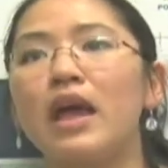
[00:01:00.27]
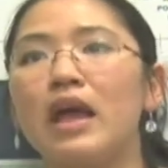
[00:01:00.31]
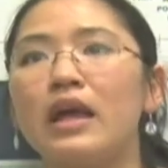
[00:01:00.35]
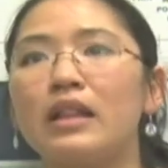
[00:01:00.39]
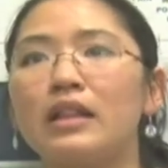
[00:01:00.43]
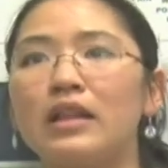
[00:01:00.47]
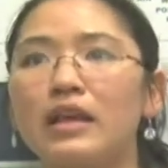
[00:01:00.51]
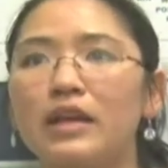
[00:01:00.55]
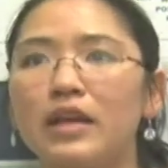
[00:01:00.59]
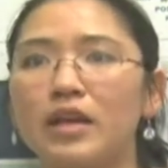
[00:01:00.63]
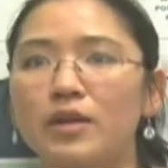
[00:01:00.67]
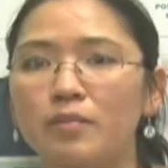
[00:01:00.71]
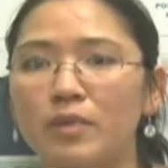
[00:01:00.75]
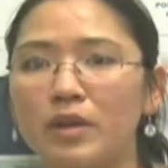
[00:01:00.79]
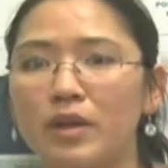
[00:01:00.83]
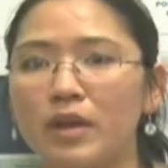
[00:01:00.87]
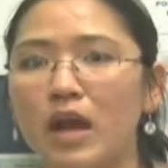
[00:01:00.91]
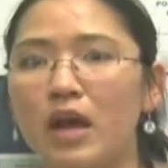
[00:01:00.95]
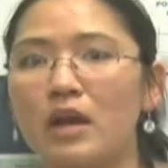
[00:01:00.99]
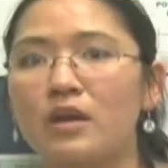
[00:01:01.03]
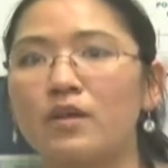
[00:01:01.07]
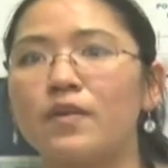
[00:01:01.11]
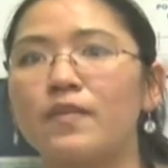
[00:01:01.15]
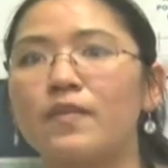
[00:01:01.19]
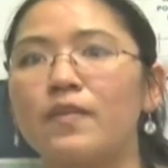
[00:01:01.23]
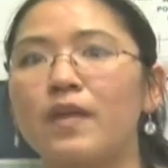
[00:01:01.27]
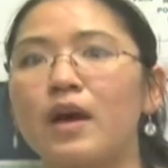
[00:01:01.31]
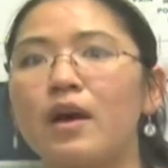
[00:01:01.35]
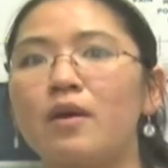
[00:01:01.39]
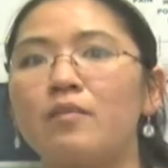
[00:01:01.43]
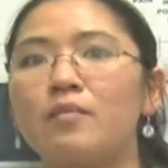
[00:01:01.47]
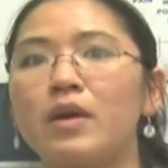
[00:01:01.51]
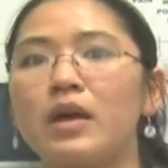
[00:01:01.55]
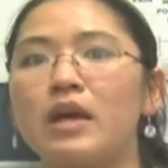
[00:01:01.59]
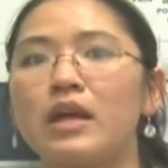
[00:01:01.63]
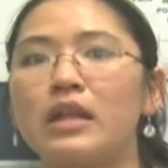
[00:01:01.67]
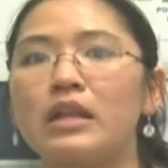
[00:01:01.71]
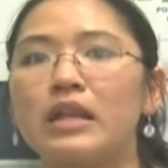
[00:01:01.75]
and then keep an eye on
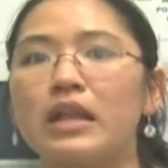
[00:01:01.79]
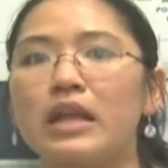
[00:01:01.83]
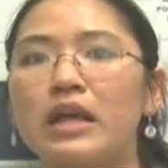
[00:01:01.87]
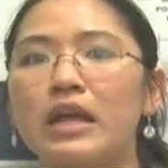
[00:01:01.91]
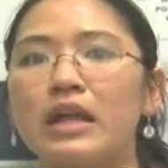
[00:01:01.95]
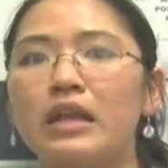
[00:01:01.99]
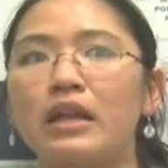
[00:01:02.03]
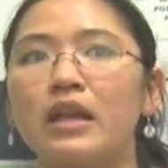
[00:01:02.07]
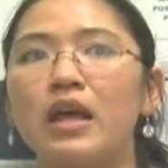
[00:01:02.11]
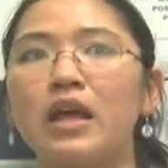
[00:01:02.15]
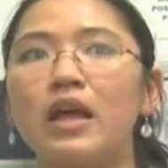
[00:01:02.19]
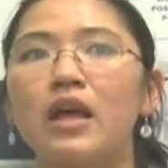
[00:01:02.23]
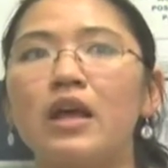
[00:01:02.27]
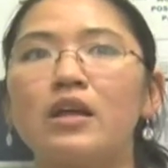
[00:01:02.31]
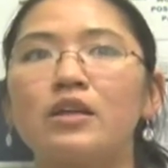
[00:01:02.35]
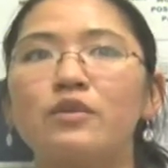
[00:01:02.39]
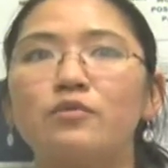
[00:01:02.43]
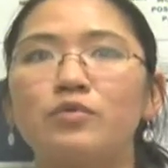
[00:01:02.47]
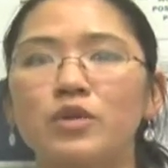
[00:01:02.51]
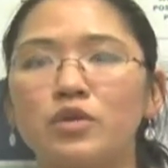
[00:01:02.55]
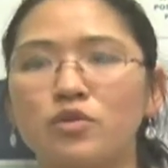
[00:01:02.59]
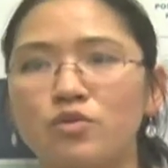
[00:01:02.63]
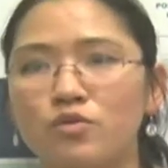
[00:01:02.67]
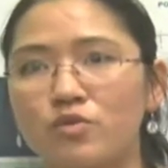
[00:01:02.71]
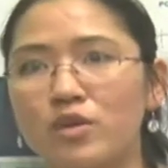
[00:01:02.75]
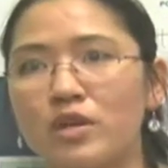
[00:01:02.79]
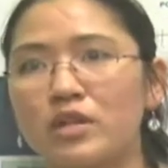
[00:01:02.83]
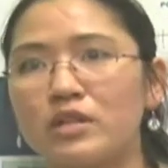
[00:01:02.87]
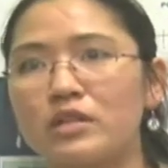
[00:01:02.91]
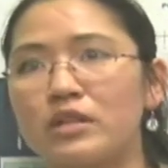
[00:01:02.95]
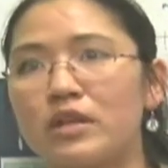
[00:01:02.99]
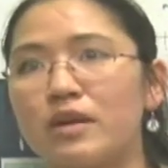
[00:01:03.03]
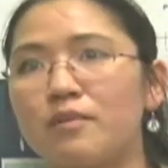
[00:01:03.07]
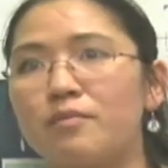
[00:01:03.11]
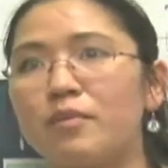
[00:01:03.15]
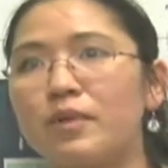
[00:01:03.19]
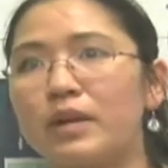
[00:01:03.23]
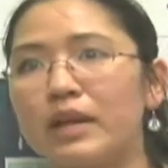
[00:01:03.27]
them and then
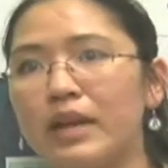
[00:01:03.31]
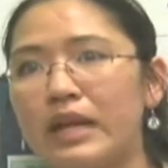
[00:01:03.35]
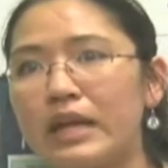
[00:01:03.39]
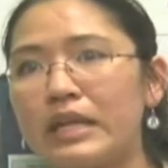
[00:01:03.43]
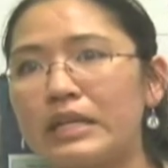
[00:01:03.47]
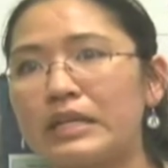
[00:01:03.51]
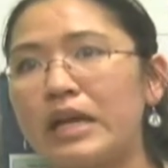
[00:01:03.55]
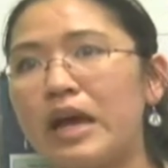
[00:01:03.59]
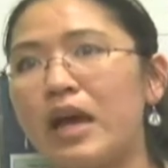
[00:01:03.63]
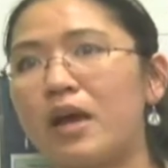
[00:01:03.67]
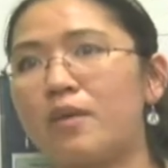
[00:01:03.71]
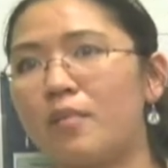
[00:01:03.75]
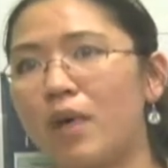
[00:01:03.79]
restrict the playtime